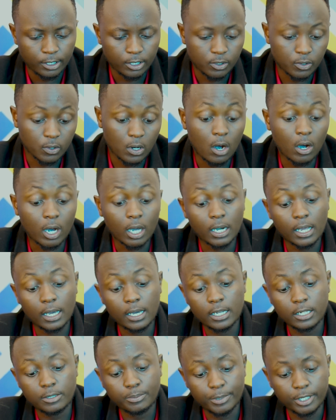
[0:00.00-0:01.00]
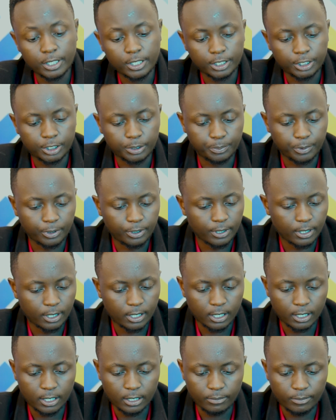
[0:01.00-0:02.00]
So how can I get mentorship in your
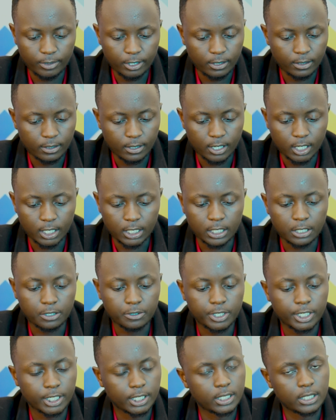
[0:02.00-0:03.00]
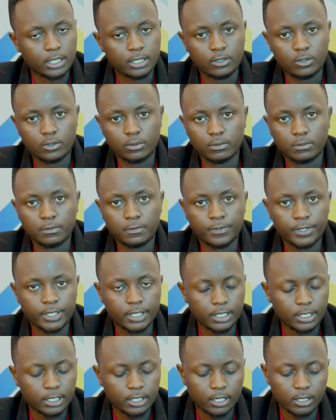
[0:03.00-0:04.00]
academy? I think you just need to
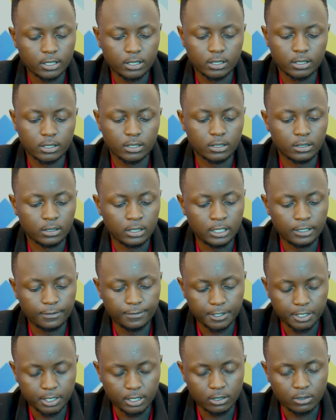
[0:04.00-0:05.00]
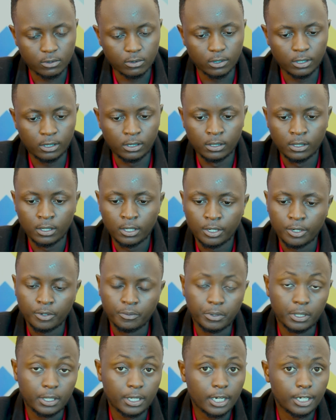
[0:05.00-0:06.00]
visit us, give us a call.
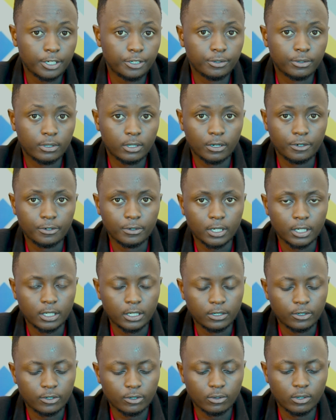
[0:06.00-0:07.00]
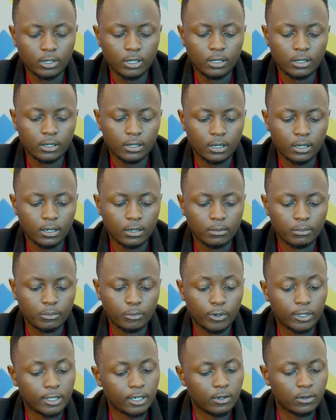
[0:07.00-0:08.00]
We'll guide you on how you can enroll,
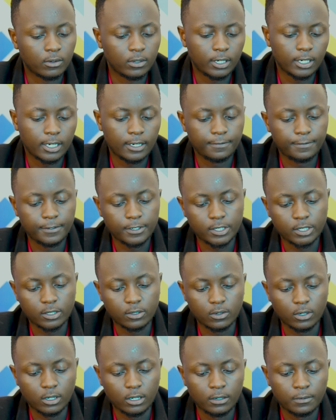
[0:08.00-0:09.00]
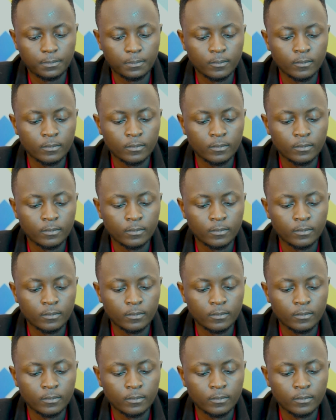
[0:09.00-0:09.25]
whether online, physical.